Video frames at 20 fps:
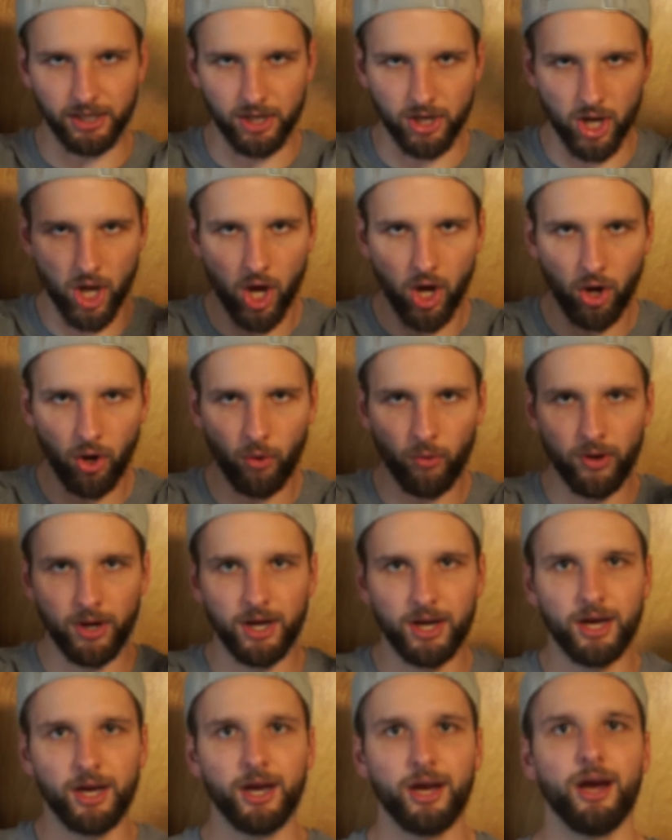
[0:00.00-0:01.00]
below.
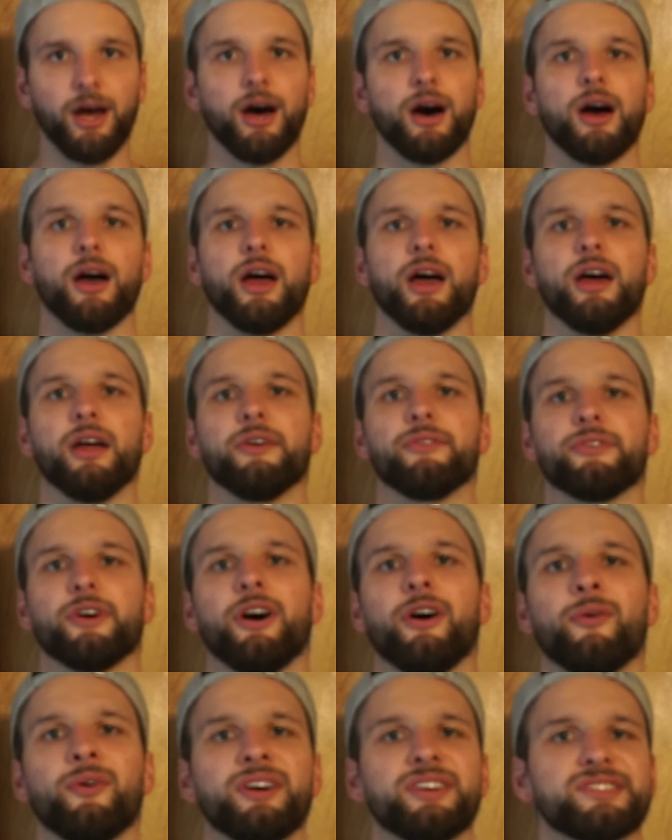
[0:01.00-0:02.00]
As
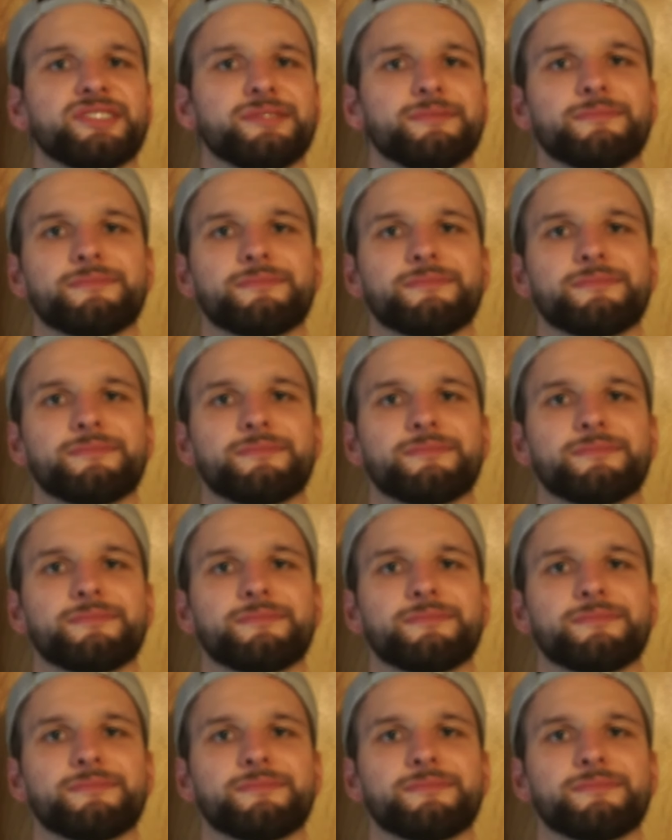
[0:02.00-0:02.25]
always,